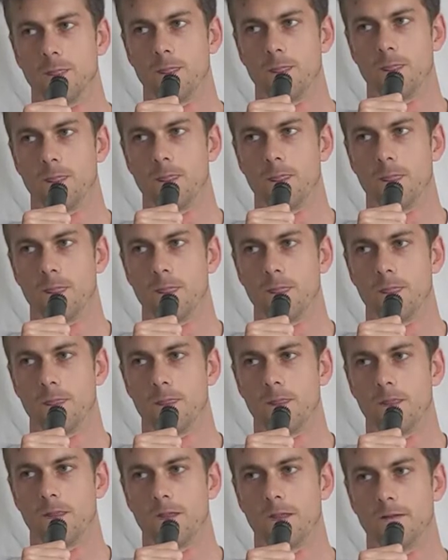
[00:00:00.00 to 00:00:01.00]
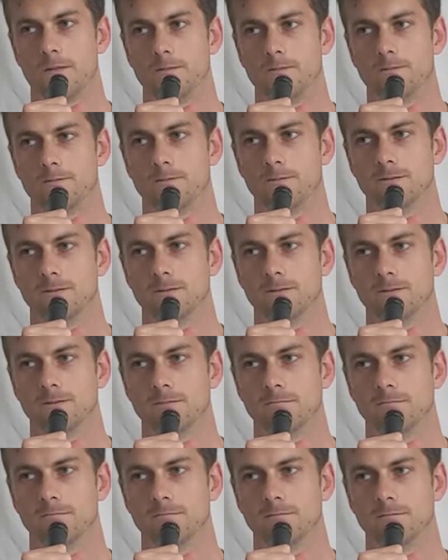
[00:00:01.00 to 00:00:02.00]

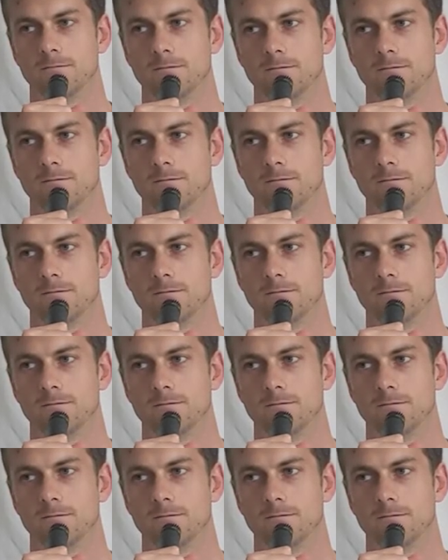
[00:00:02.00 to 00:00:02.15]
Nothing is said.